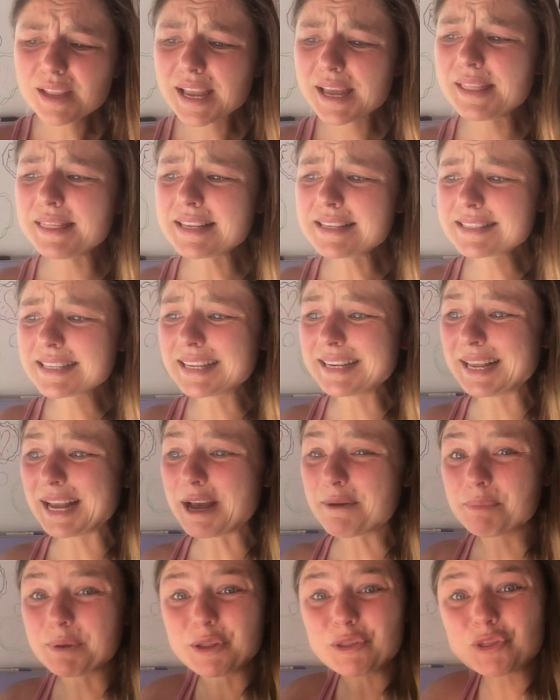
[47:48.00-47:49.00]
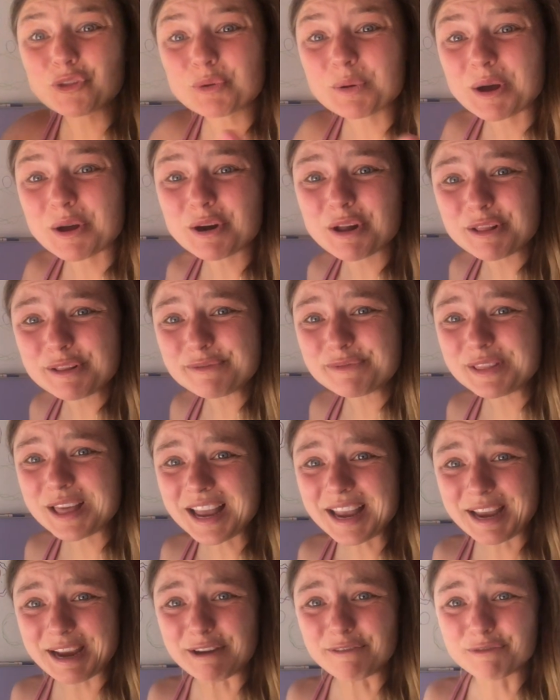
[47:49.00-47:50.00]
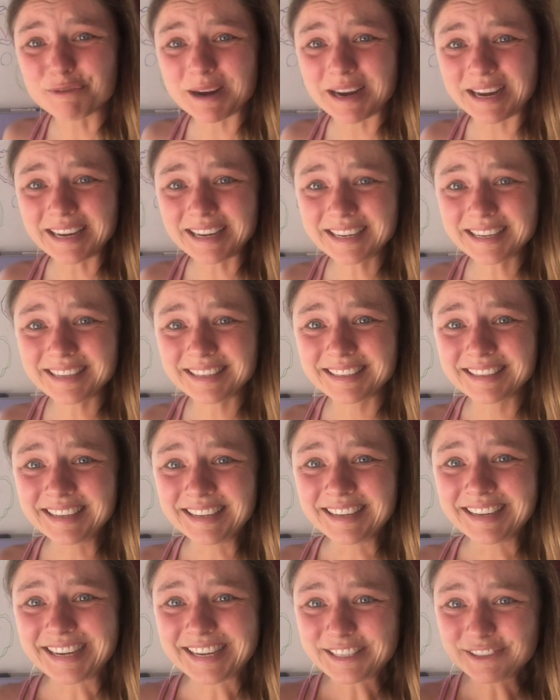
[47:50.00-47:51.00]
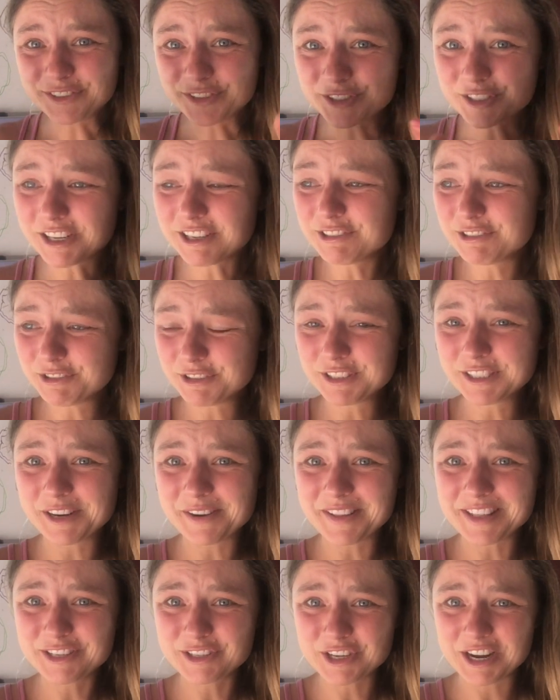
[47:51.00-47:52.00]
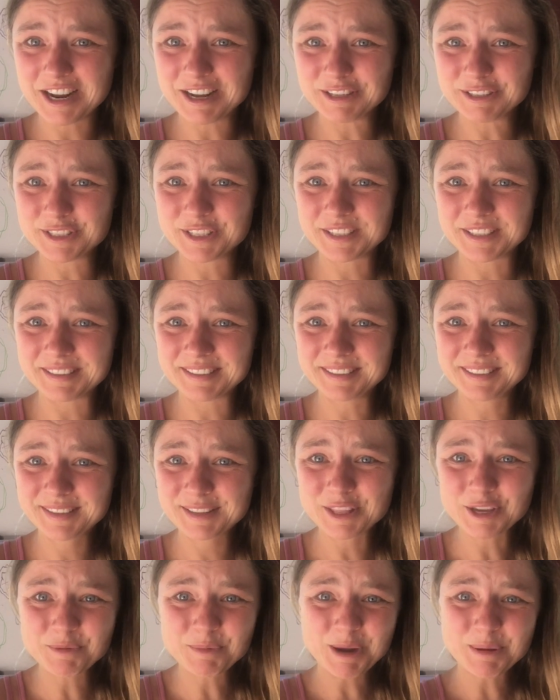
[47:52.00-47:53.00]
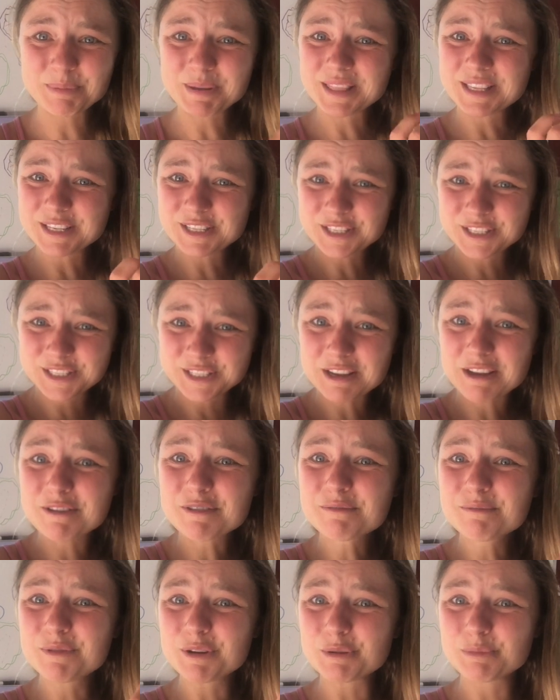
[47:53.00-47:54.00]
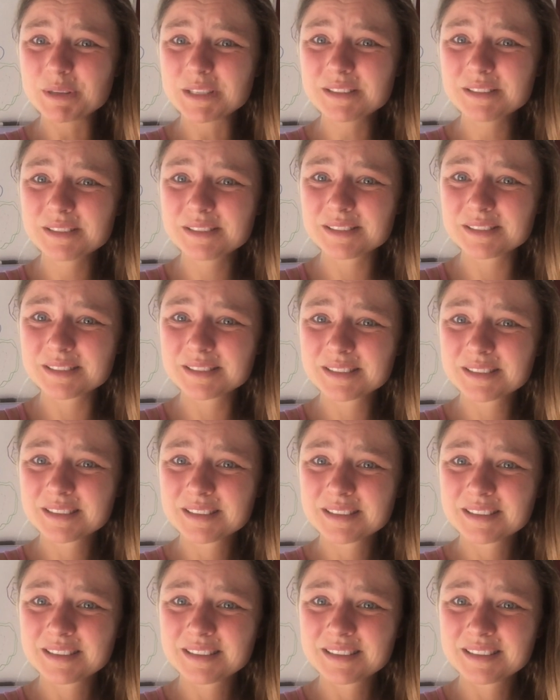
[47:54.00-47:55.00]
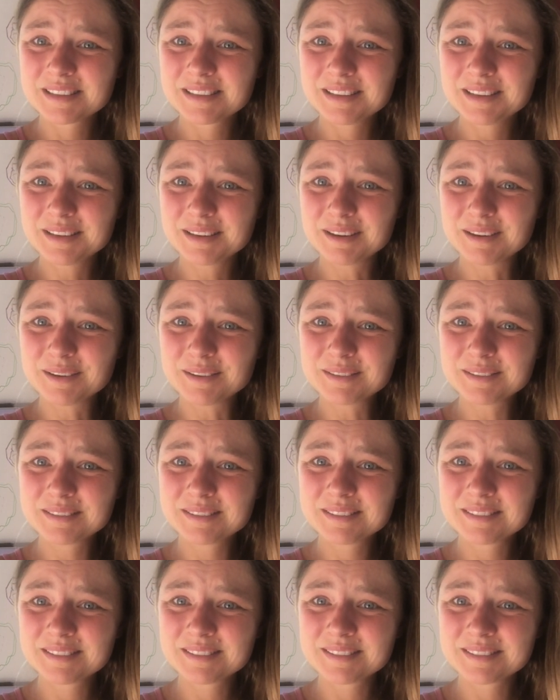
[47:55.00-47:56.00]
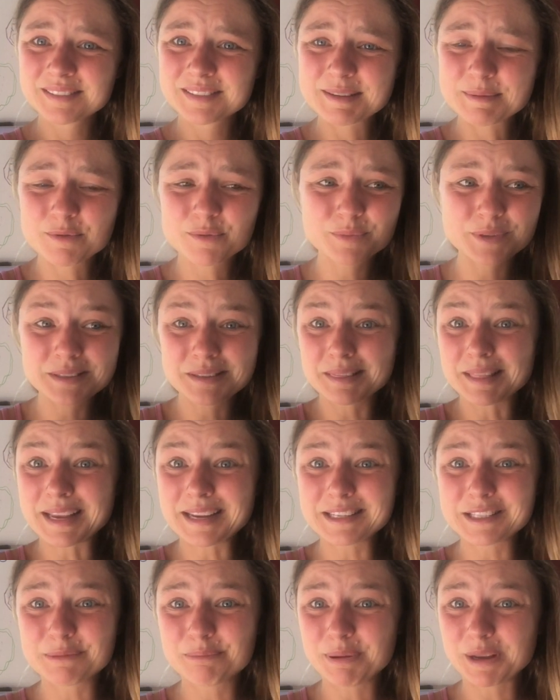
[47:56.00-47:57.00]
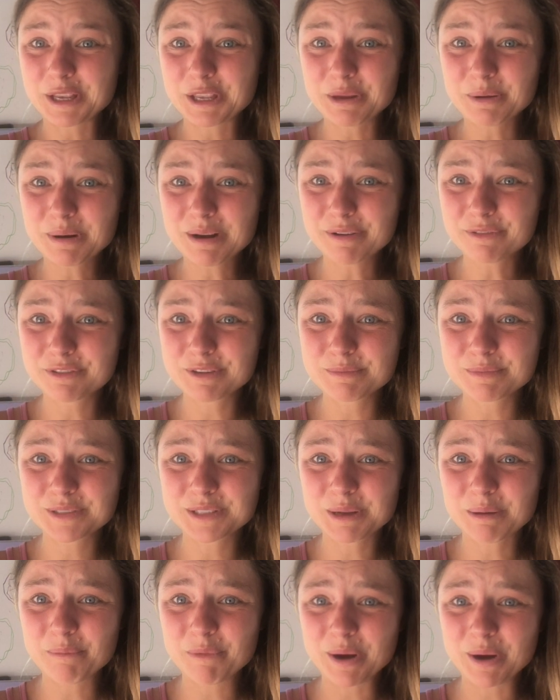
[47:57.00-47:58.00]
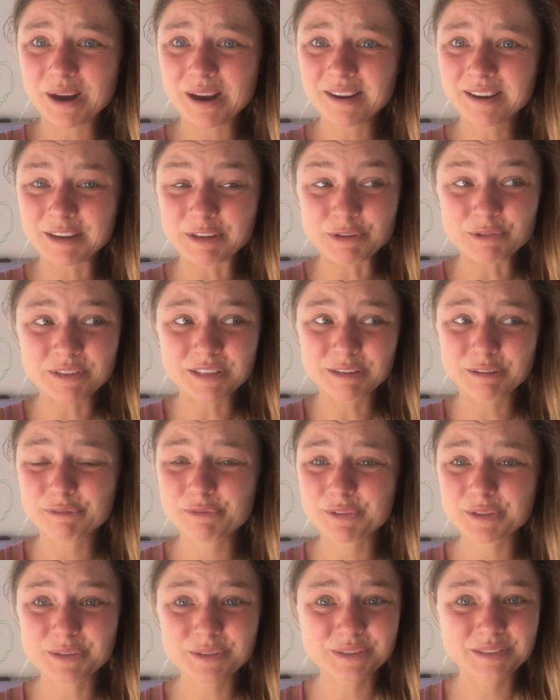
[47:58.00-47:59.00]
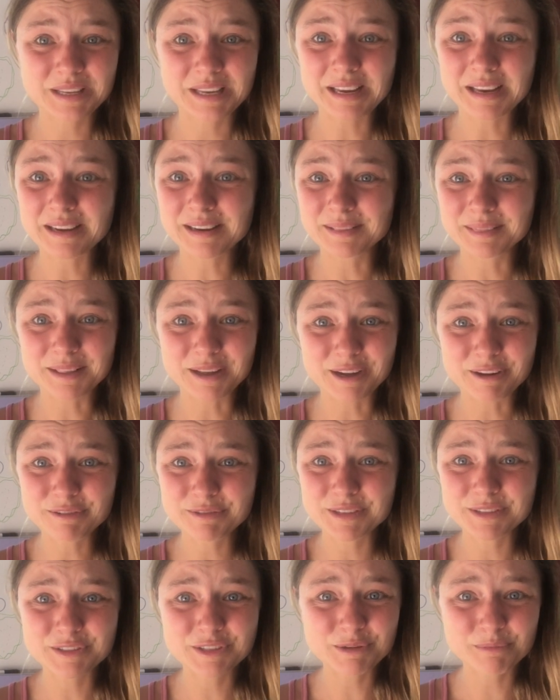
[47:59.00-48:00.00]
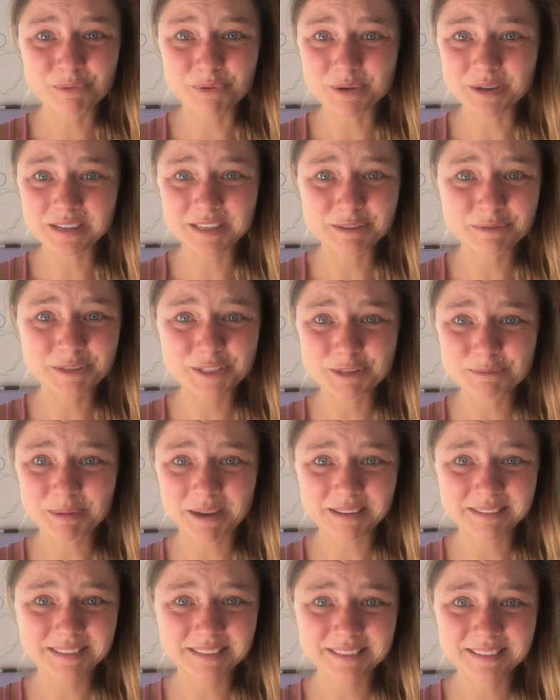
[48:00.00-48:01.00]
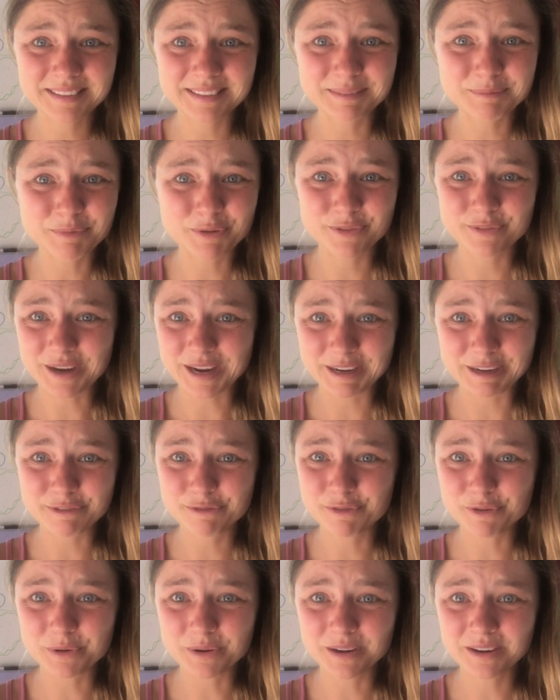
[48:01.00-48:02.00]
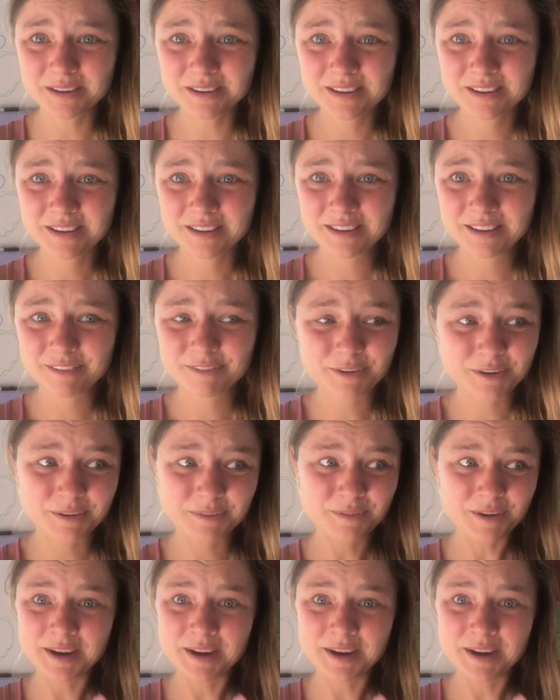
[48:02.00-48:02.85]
And this can happen throughout all of life, right? It starts during early childhood, and there might be these subtle moments, you know, someone was late to pick you up from somewhere and you didn't feel seen and loved and supported and respected and provided for for